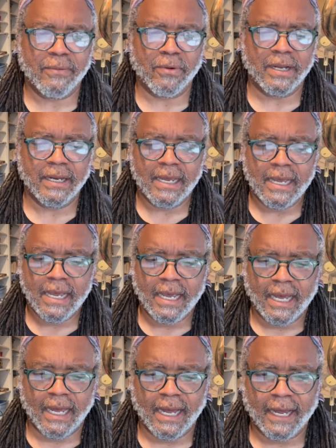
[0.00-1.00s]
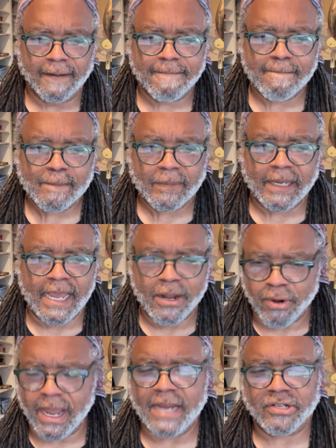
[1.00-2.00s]
time anyone uh
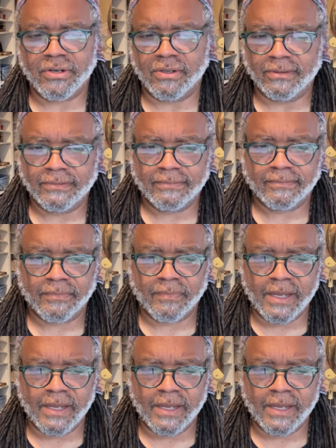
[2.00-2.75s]
international